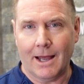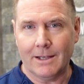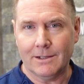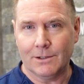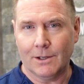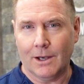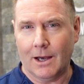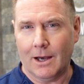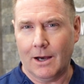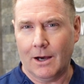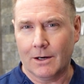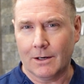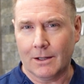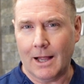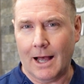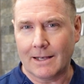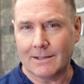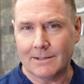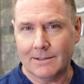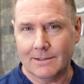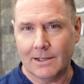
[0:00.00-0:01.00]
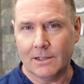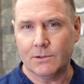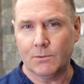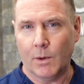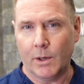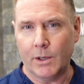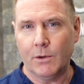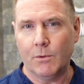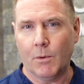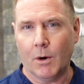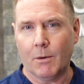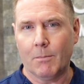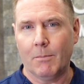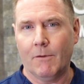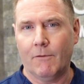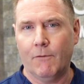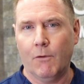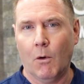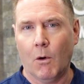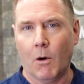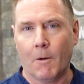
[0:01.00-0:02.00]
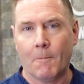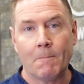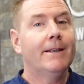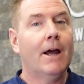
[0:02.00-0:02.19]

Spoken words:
as on glasses as what you were before.